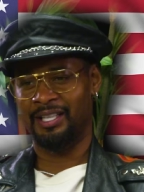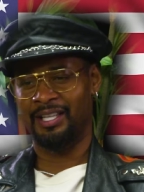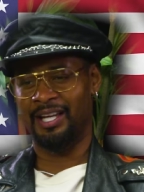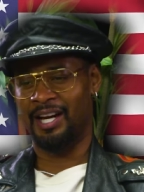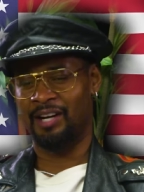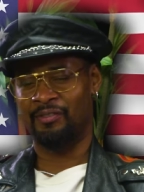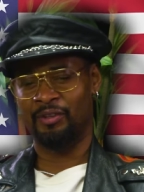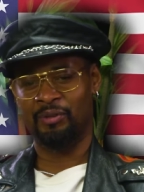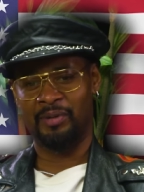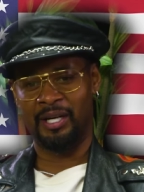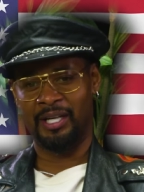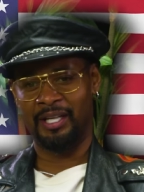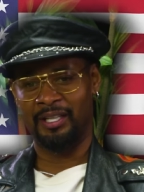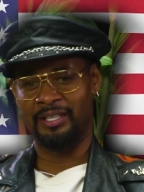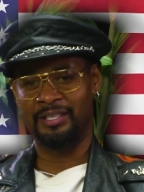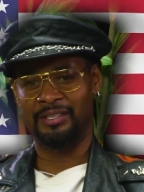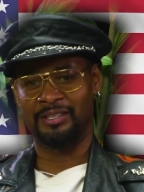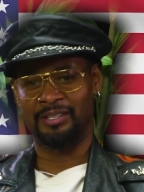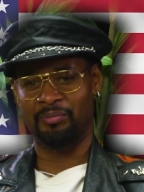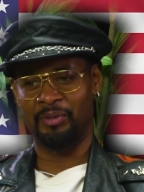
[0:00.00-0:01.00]
think everybody
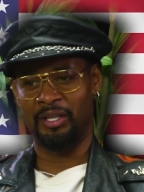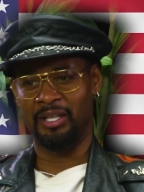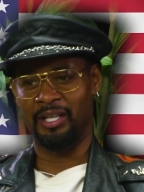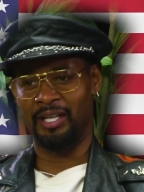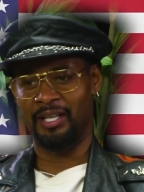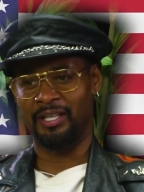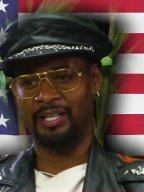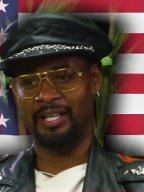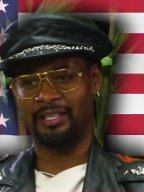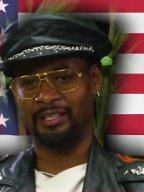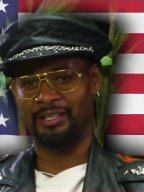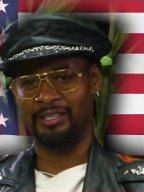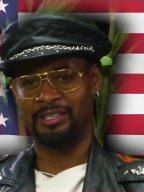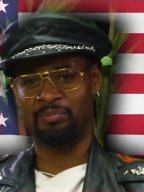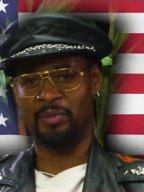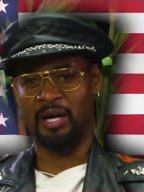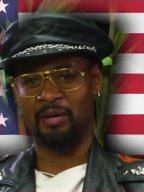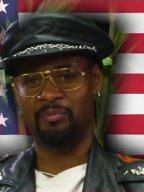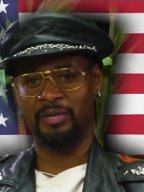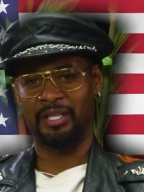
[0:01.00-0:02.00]
needs to be in at
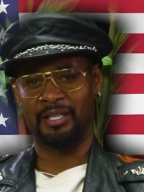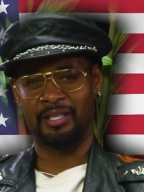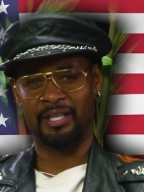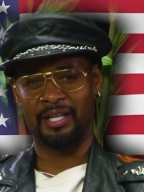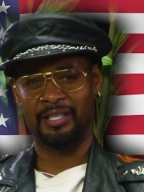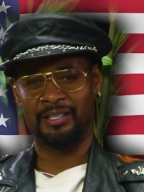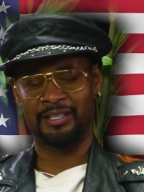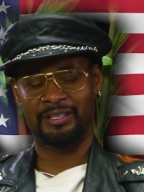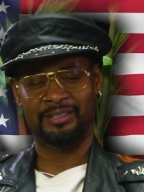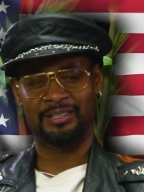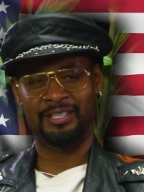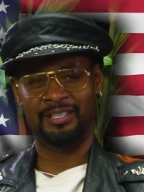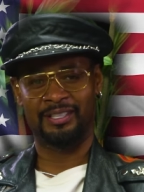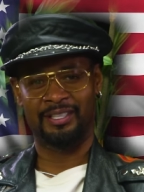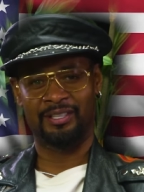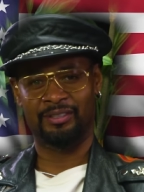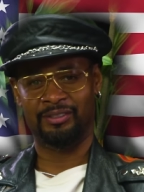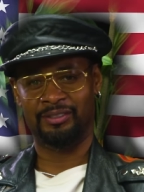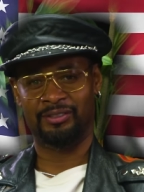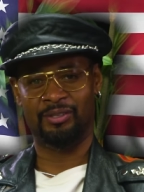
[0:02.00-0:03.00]
least by midnight, cause
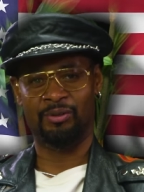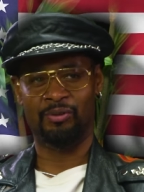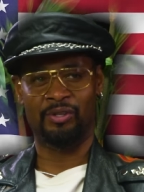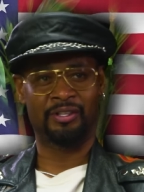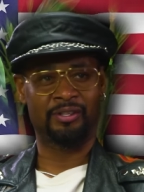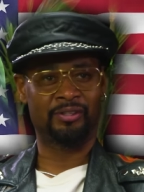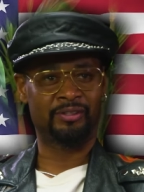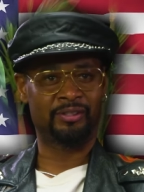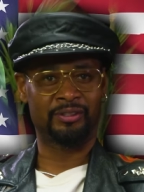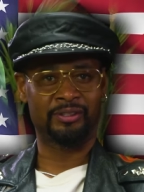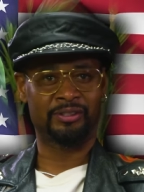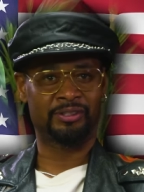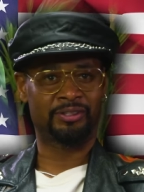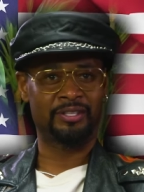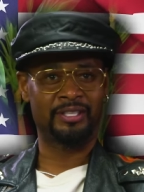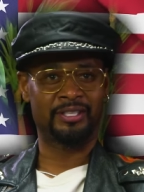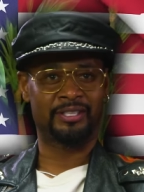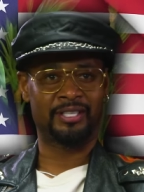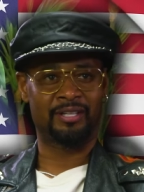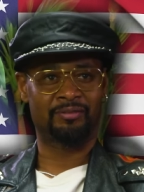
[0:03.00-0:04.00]
nothing else going on on the
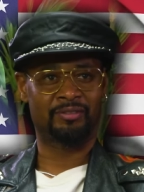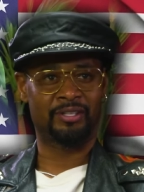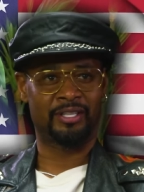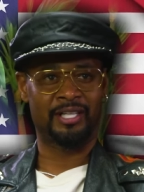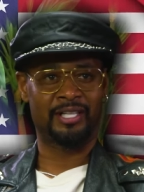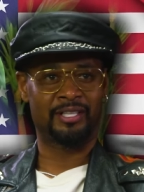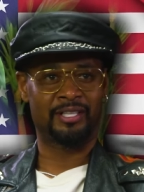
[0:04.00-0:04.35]
streets after